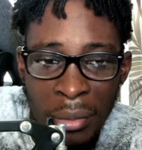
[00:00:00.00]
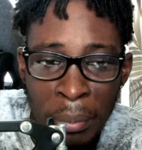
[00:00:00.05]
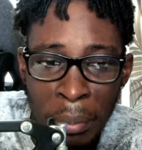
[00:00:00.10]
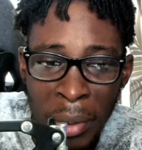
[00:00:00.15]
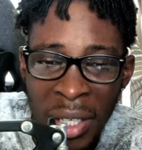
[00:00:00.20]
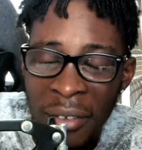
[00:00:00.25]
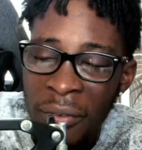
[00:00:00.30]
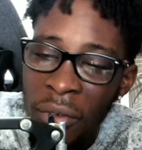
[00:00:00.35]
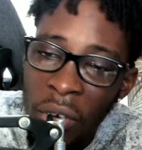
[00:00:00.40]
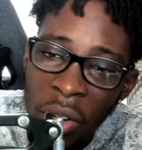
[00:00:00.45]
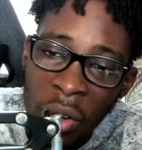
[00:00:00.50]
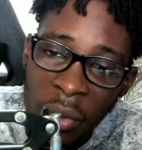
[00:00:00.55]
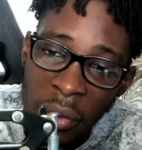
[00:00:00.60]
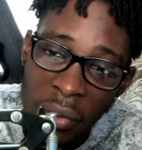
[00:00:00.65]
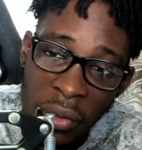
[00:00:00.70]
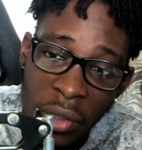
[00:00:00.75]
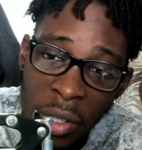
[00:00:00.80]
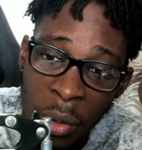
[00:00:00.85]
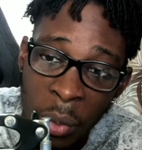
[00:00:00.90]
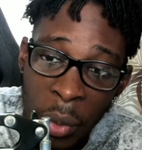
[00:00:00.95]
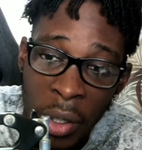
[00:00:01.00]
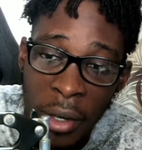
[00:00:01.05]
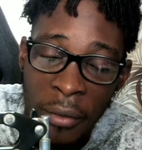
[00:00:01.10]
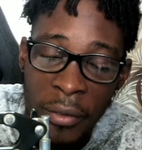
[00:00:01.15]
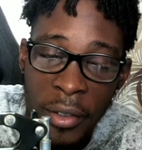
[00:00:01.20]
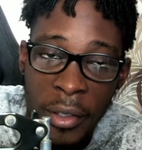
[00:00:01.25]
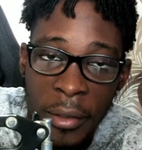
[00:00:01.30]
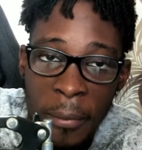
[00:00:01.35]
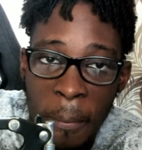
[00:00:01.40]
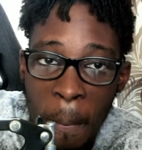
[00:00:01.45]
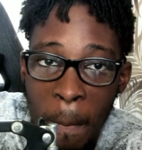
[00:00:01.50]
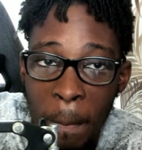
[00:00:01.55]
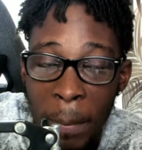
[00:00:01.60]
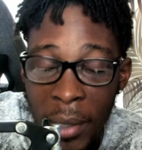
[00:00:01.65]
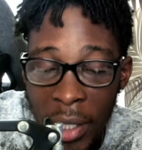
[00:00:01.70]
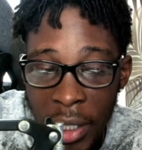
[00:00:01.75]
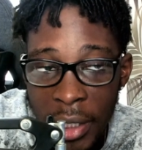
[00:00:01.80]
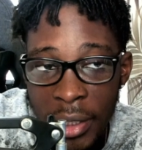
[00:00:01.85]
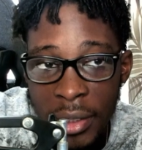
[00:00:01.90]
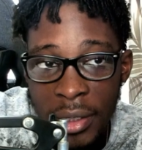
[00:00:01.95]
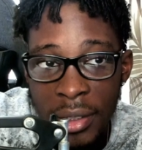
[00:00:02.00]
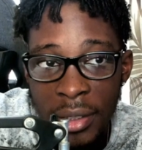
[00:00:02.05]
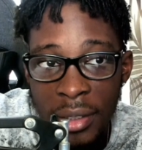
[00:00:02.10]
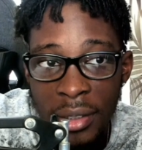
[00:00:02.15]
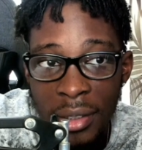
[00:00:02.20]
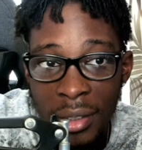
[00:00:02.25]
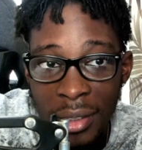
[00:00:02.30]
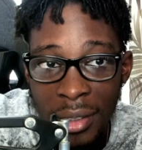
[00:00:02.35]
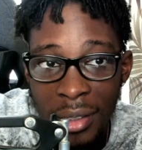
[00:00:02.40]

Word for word: be involved with her or whatever. But,